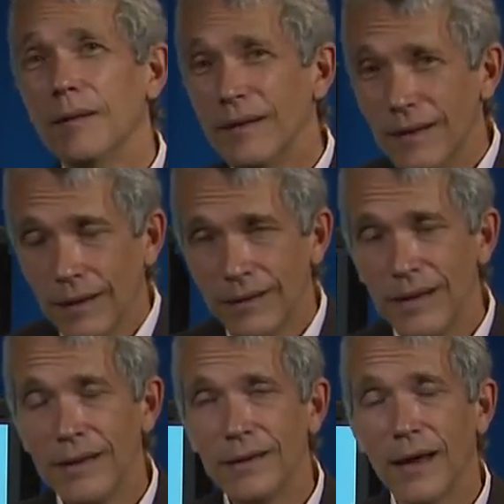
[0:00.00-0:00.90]

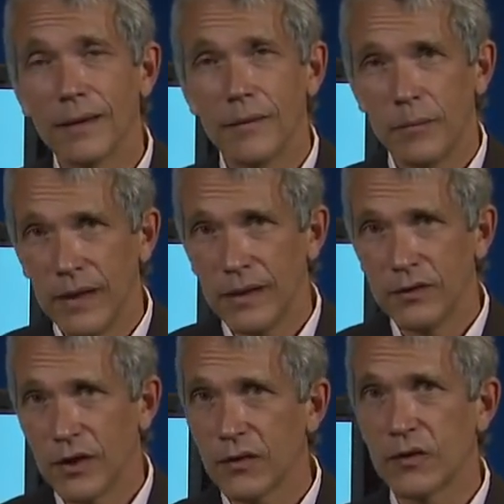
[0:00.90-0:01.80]
need not be
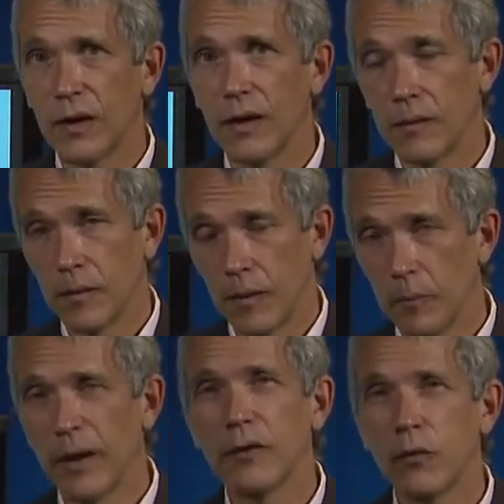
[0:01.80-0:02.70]
just a, a
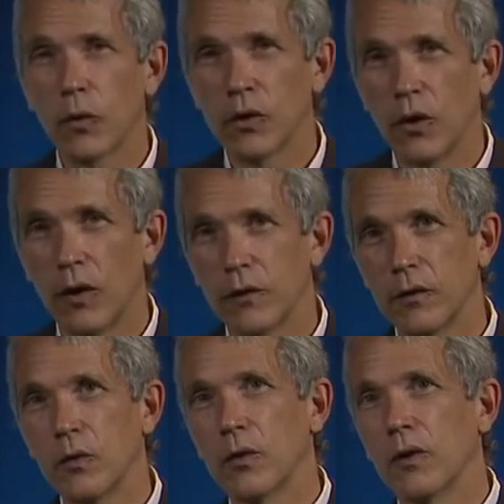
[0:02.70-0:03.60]
but for cause
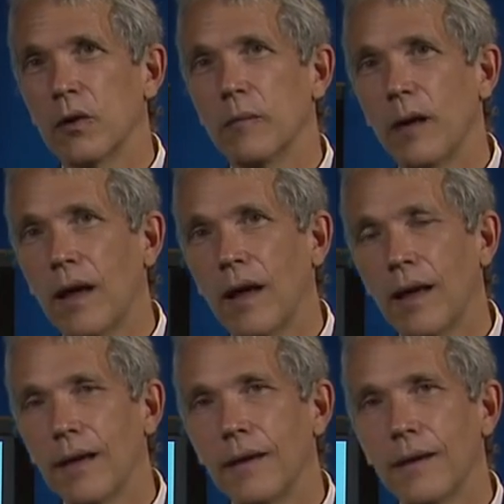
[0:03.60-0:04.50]
in order to uh,